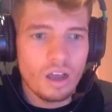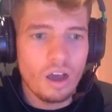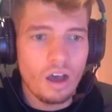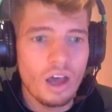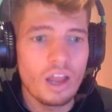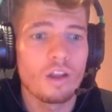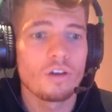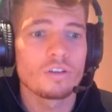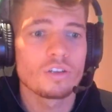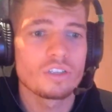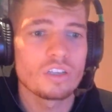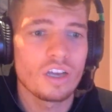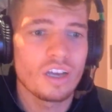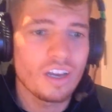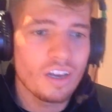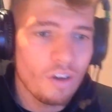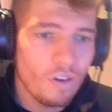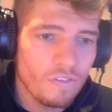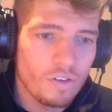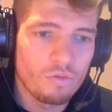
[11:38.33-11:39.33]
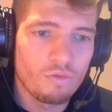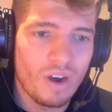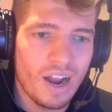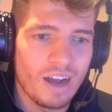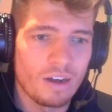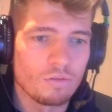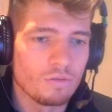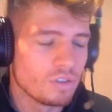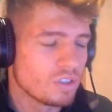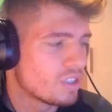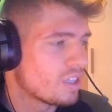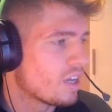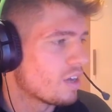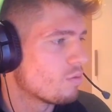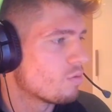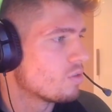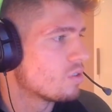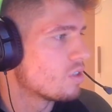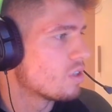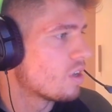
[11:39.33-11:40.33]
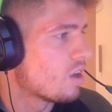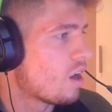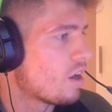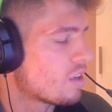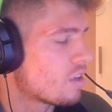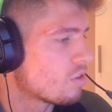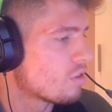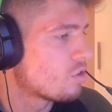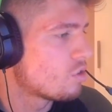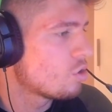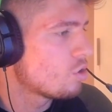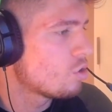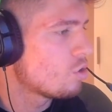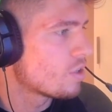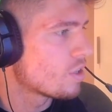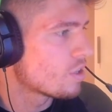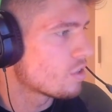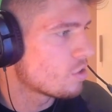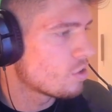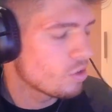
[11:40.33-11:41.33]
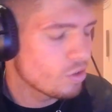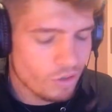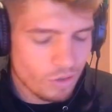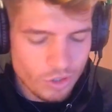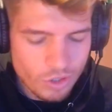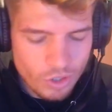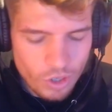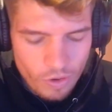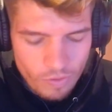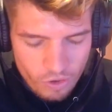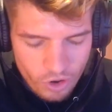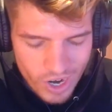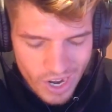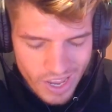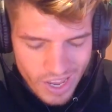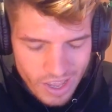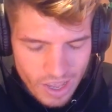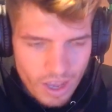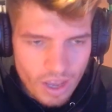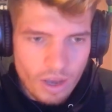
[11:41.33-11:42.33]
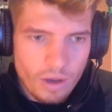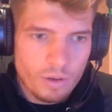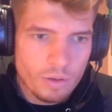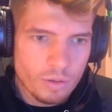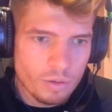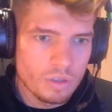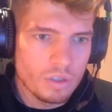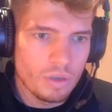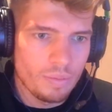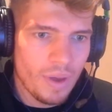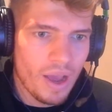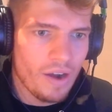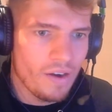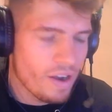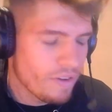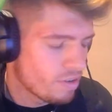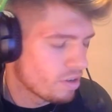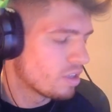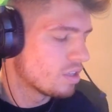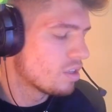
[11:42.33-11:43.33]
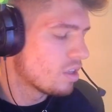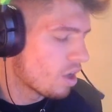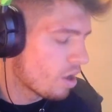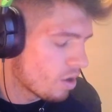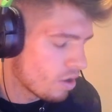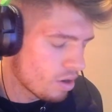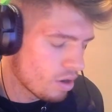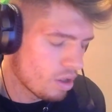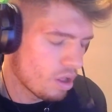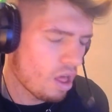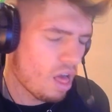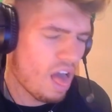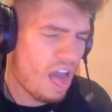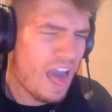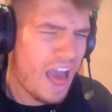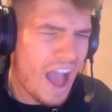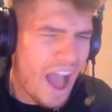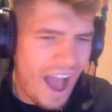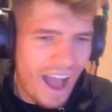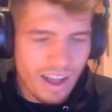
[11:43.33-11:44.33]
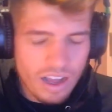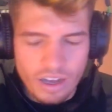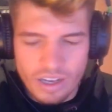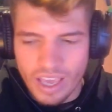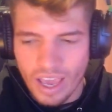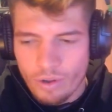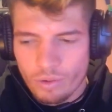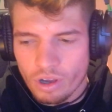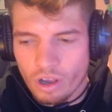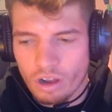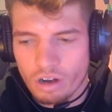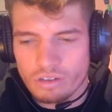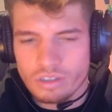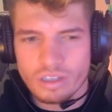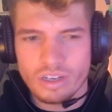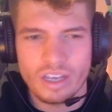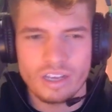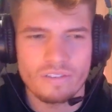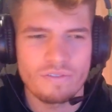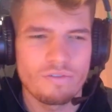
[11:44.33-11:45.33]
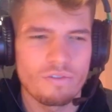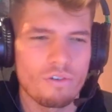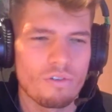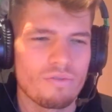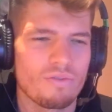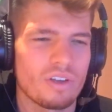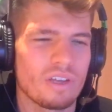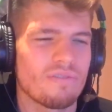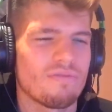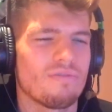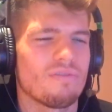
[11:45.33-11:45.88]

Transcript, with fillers: I lost another round. That was I got two. I got two. It was two three. It was a better effort. Uh, ah! Okay, we're going on to the next forfeit.